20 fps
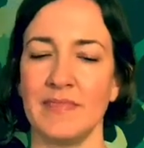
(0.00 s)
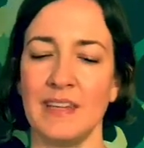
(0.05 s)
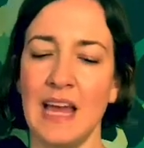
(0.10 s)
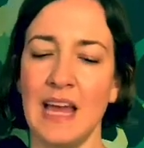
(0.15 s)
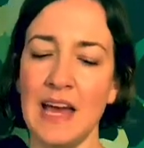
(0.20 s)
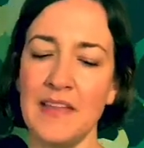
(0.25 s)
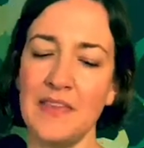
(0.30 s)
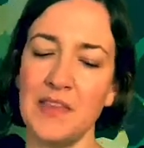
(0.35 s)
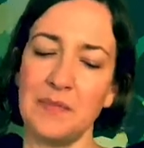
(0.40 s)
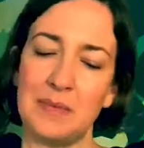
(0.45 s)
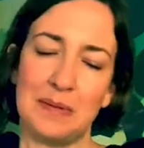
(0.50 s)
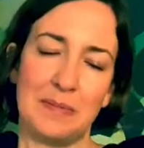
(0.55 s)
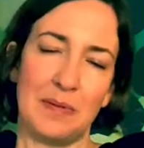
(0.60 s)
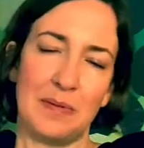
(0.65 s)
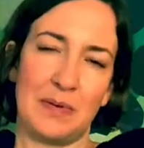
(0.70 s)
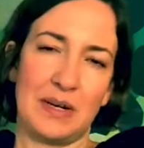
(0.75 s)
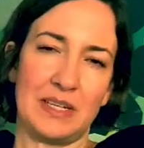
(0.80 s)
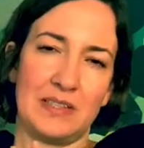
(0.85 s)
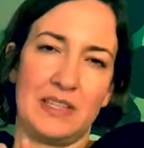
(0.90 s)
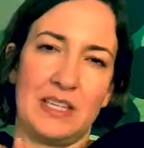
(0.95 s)
And then maybe
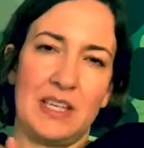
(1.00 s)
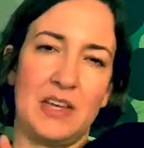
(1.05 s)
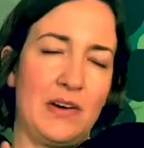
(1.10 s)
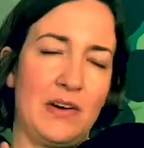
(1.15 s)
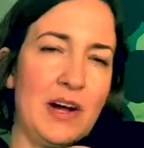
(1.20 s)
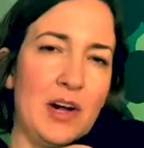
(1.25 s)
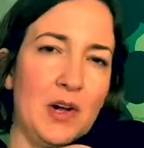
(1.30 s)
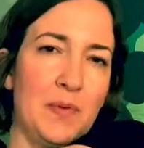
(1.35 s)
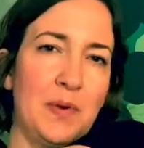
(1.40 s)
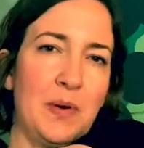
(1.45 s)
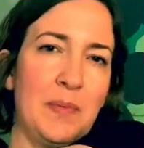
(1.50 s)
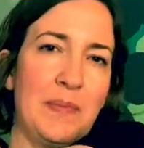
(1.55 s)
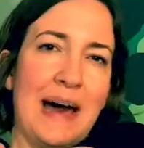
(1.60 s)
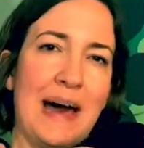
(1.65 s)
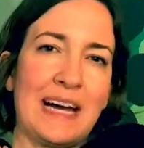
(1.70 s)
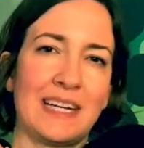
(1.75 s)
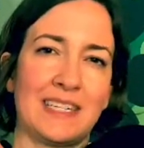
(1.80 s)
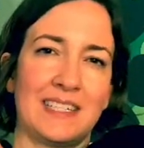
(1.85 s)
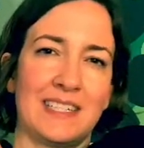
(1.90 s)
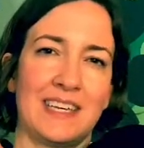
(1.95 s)
pressing your elbow
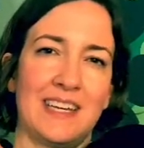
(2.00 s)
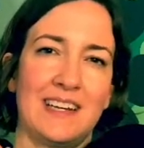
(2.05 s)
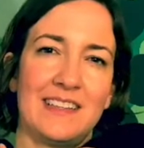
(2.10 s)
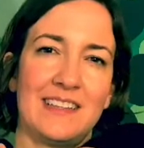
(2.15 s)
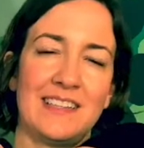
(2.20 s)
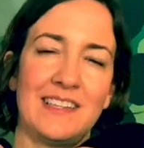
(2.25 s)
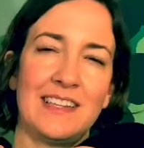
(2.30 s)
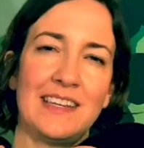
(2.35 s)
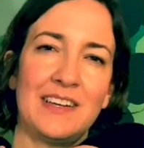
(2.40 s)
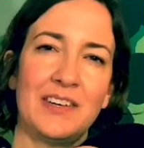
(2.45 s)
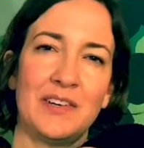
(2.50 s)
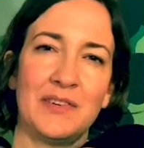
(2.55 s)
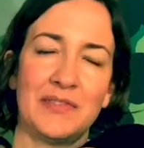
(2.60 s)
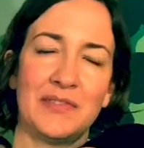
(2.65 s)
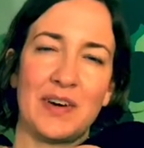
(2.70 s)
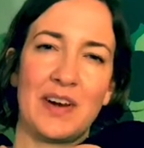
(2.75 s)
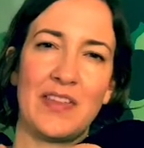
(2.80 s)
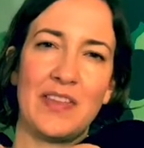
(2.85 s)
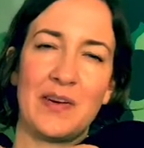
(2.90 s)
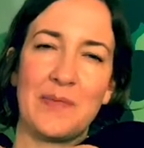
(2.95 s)
back to get a little
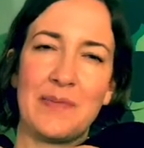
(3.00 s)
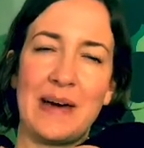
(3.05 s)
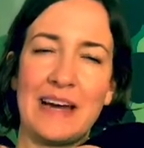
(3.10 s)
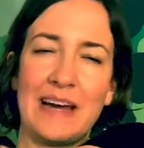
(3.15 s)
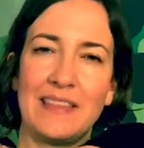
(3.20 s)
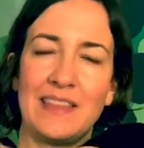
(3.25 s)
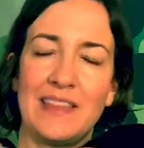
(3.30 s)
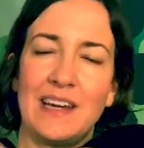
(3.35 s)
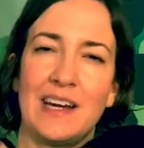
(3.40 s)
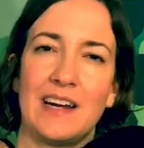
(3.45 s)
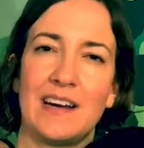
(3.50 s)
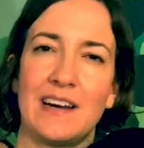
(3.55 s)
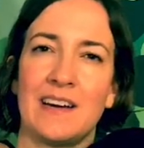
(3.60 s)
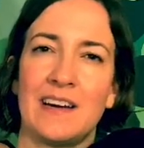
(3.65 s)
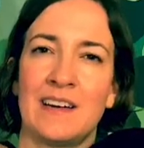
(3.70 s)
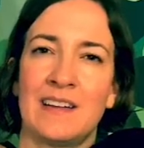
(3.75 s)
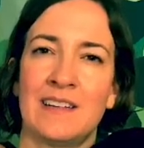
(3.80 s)
further back there.